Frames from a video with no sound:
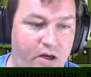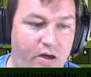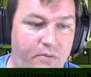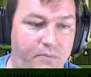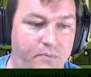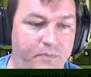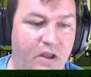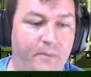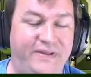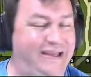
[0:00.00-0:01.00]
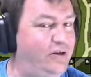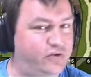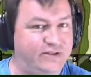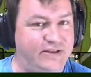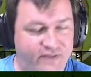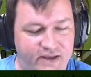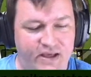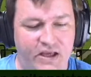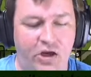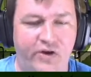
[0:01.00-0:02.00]
But the interesting
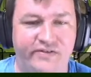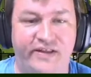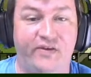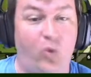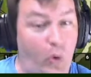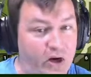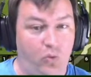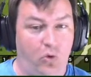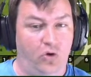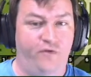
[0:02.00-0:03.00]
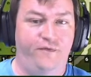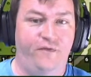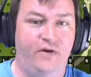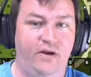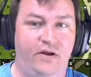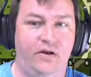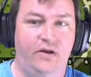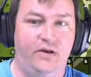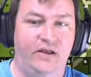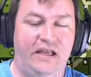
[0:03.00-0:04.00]
thing here is that the werewolf,
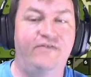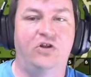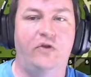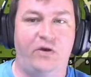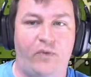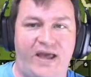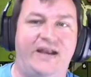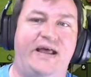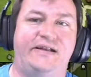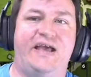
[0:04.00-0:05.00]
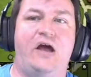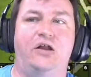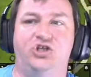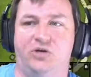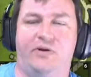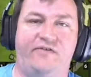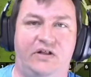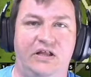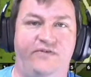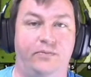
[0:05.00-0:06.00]
even though they ran it out of town, it jumped off a
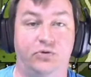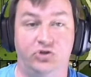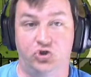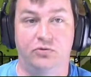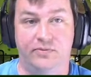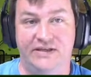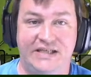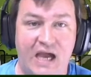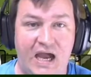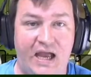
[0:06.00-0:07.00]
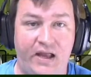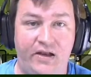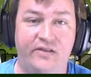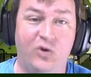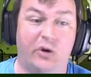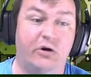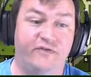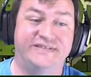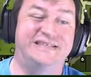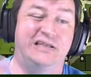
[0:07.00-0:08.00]
cliff and presumably died, the
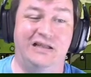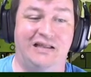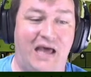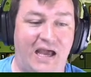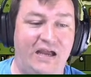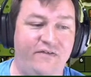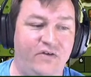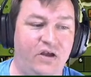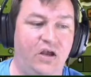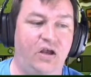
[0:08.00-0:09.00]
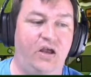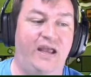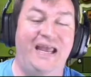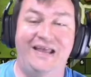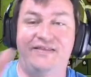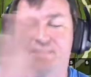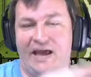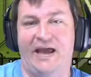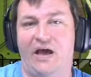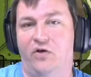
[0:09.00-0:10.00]
werewolf is still alive in the
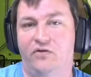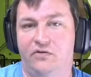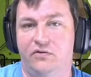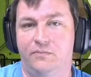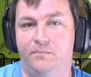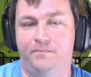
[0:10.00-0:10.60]
lighthouse.